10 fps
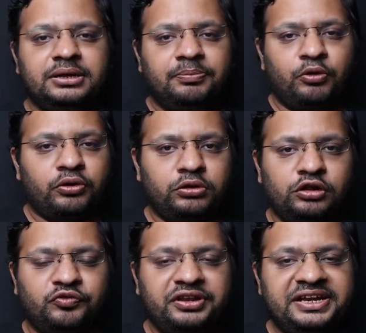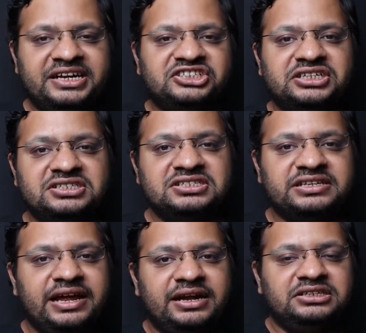protocols for key exchanges
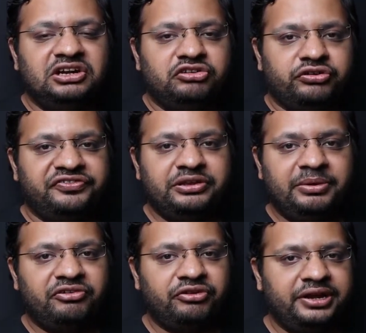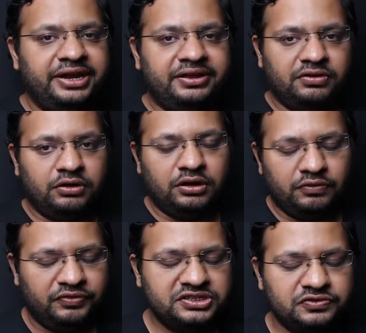and generation of symmetry key, uh,
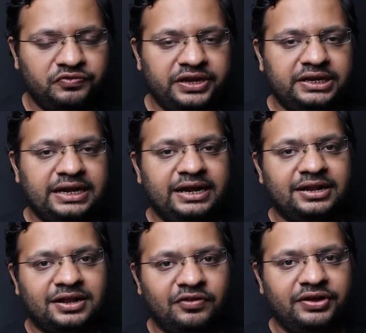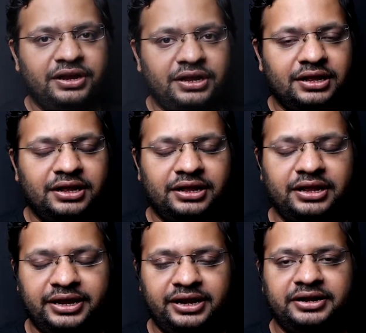which we can cover
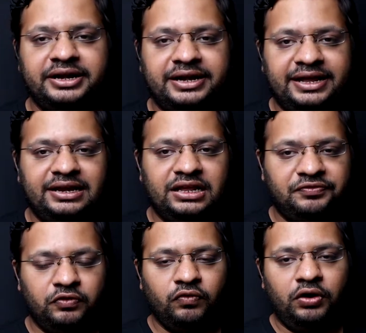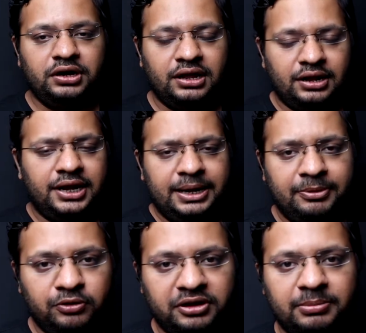uh, in a detail if you want. Uh, let me
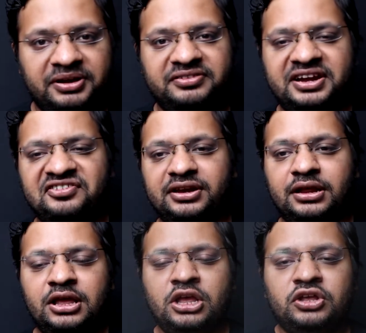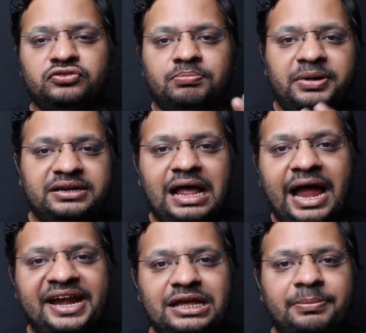know in the comment section. So, but the
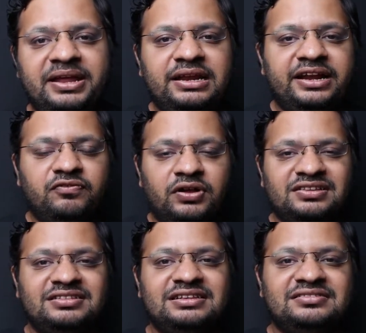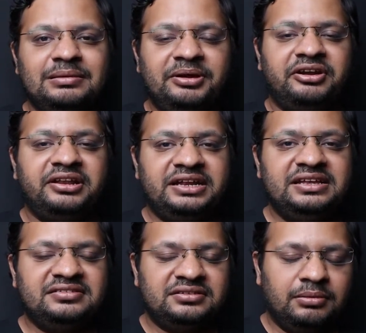idea being like once these symmetric
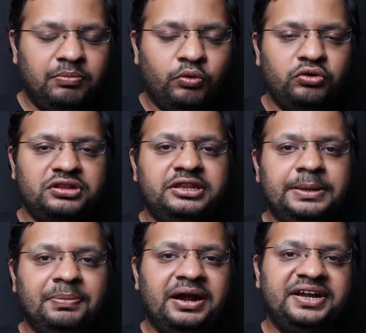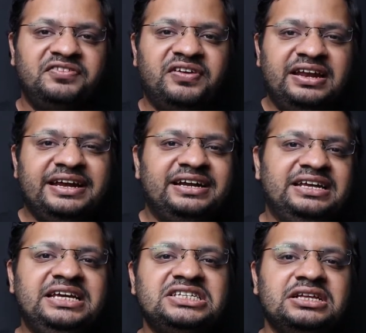keys, both the party validate
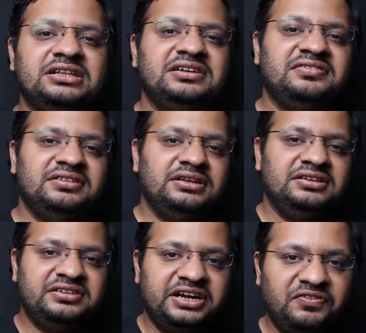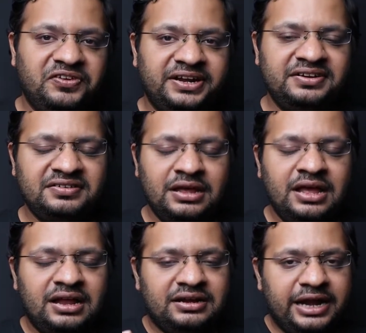each other's certificates,
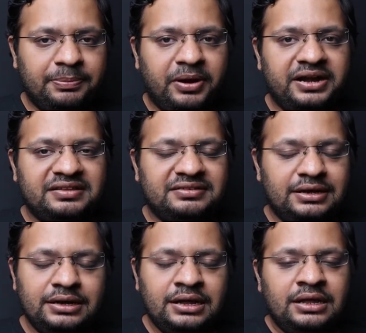that part is done.